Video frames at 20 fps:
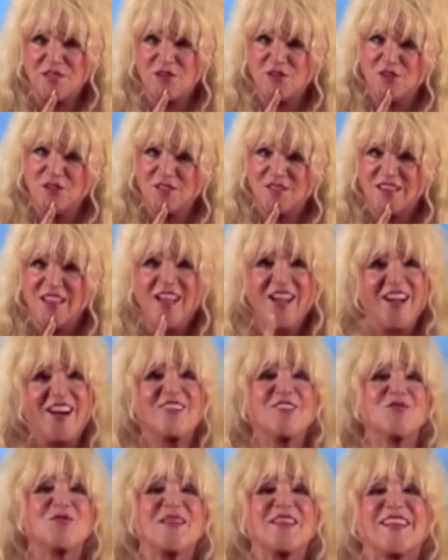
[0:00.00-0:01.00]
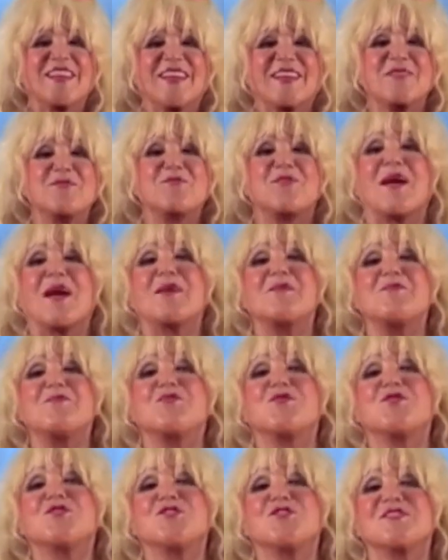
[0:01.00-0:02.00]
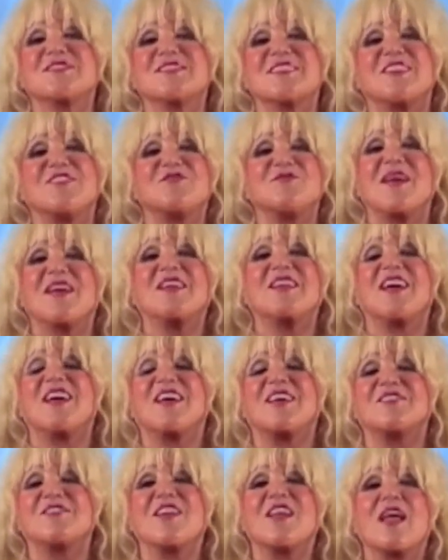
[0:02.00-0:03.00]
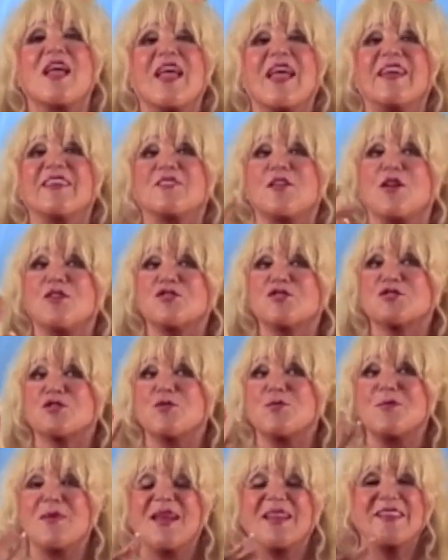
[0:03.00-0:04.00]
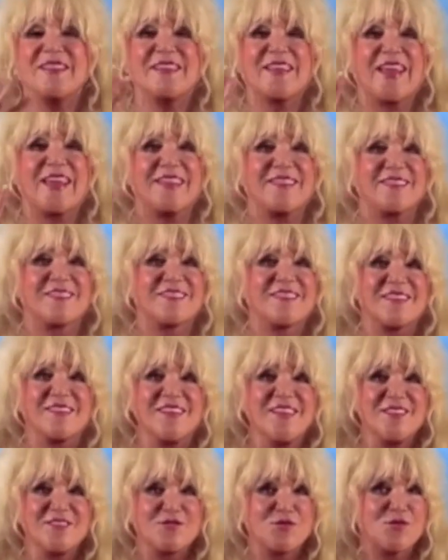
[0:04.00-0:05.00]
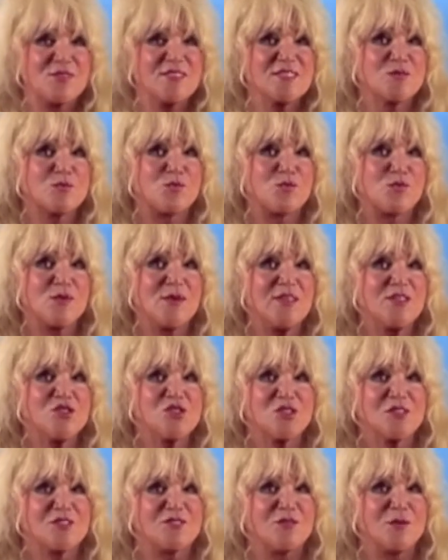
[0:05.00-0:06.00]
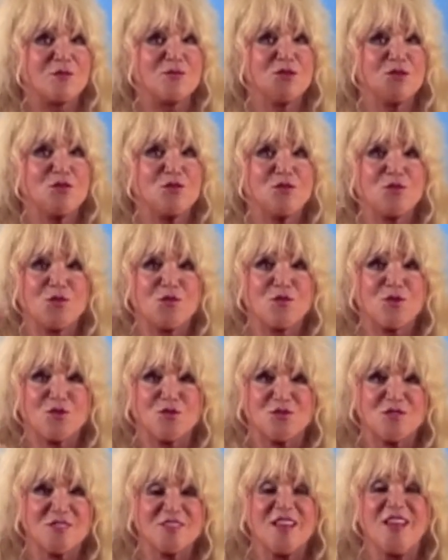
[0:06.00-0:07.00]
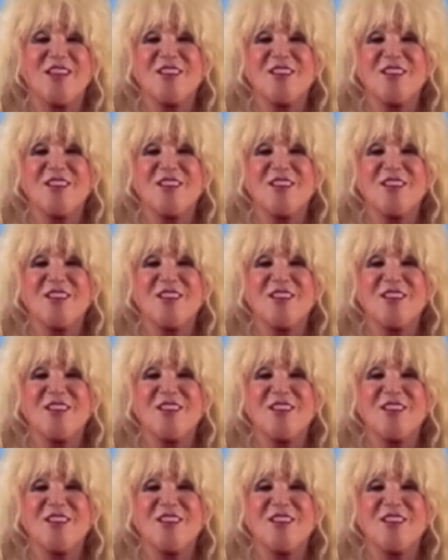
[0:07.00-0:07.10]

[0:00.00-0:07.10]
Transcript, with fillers: good. On the weekend, pamper my love, and also meditate for inspiration from the universe.